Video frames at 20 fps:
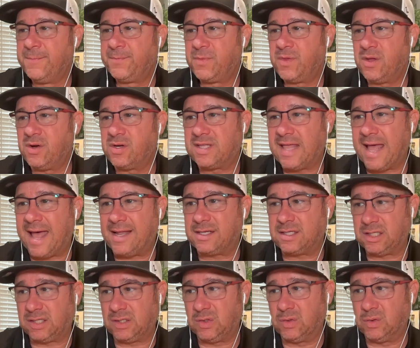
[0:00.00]
There's
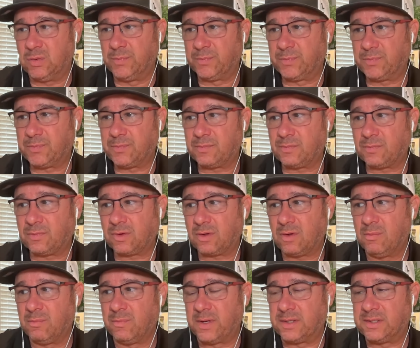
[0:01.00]
that too.
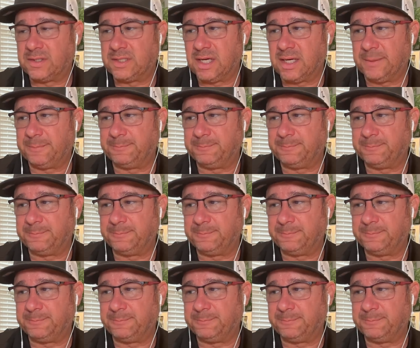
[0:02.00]
But